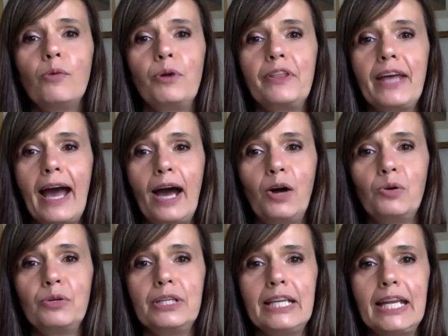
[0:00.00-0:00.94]

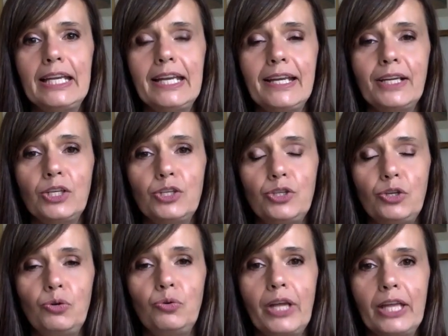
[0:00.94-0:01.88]
without needing
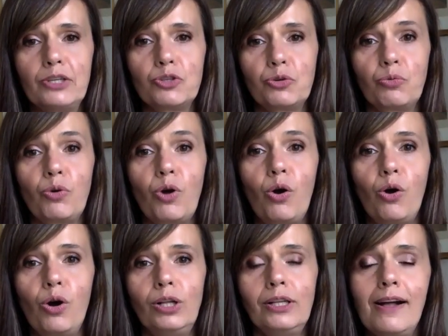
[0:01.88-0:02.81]
to
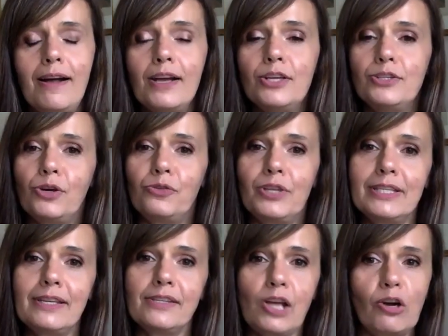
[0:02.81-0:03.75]
control. So
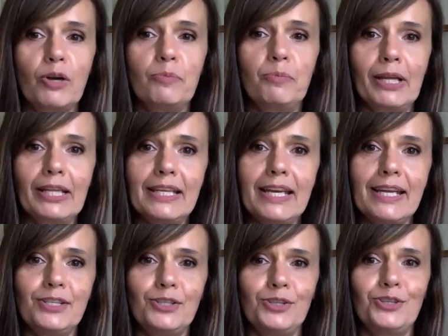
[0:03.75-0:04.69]
this is our
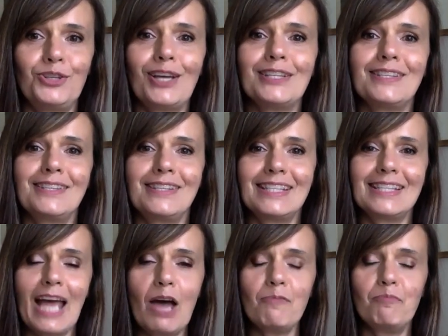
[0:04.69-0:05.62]
ability to just
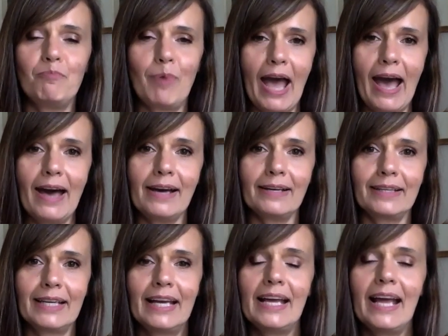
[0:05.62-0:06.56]
step back
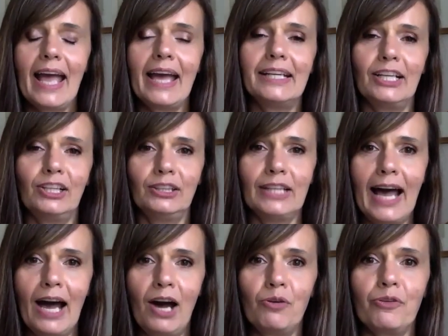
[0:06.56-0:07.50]
and
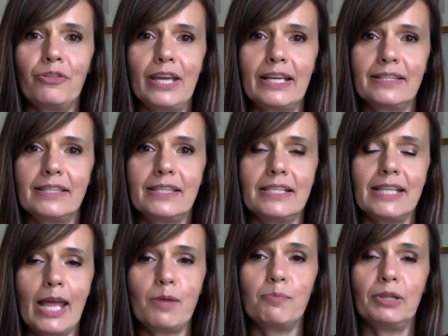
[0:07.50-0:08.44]
allow things to
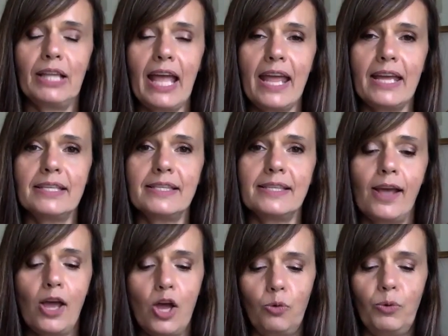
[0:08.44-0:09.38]
take place
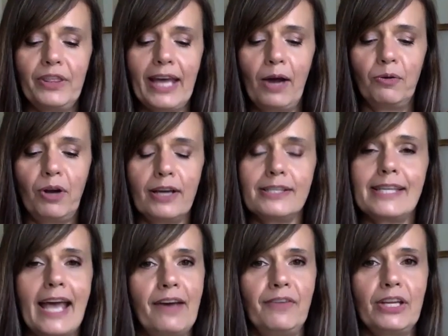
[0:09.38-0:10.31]
without us
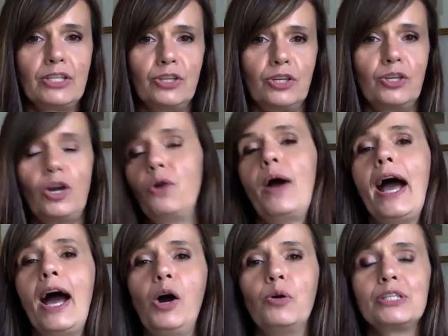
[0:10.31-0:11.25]
having to go
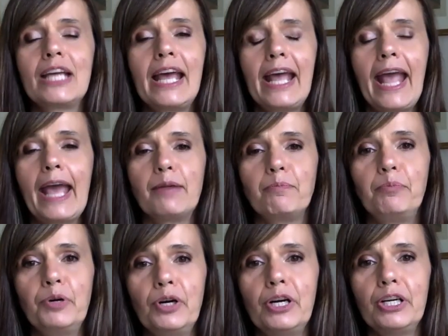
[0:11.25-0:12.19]
out and
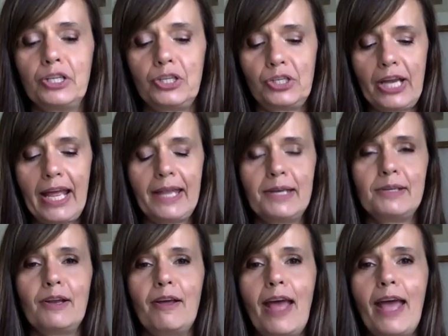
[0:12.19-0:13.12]
push and